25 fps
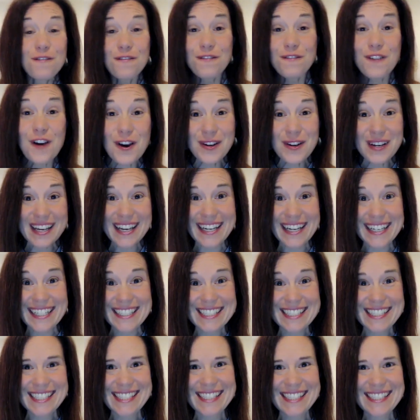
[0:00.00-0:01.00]

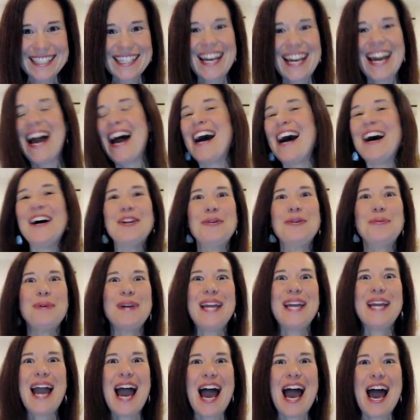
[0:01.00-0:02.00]
Focus. How do
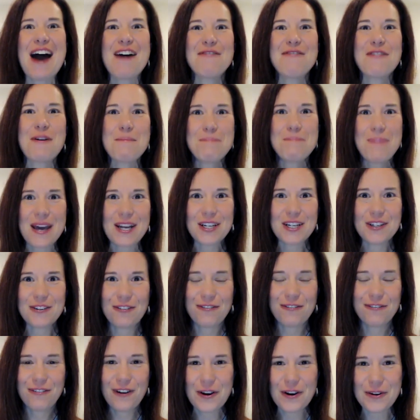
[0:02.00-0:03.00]
we have better
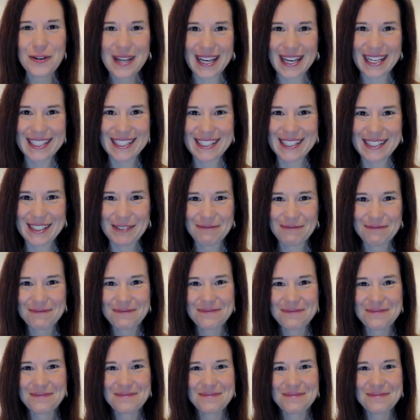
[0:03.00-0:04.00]
focus?
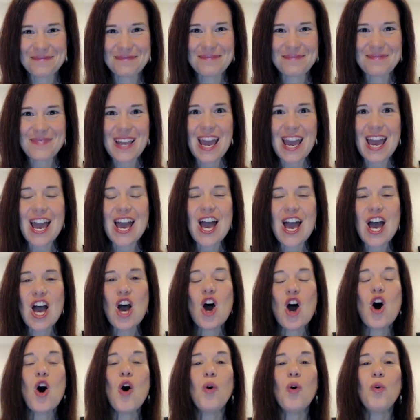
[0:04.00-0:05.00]

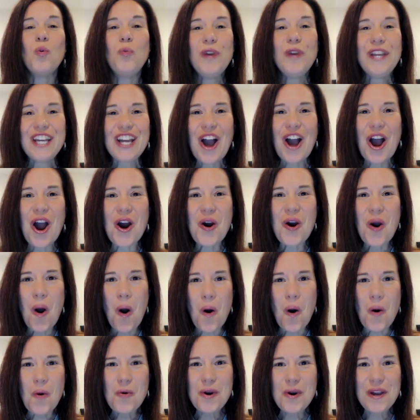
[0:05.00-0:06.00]
We are
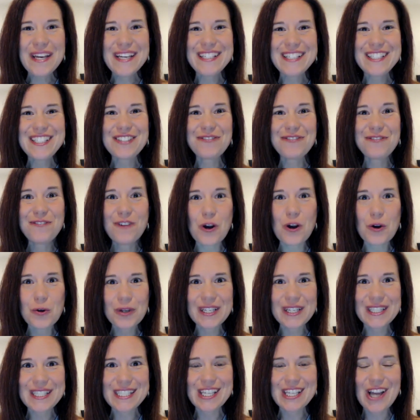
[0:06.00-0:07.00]
always
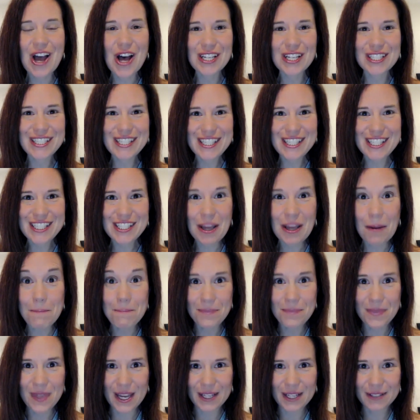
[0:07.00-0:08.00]
focused on
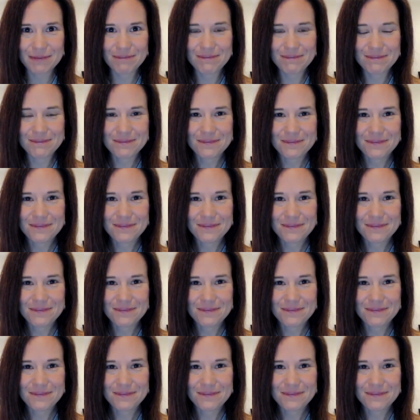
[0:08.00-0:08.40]
something.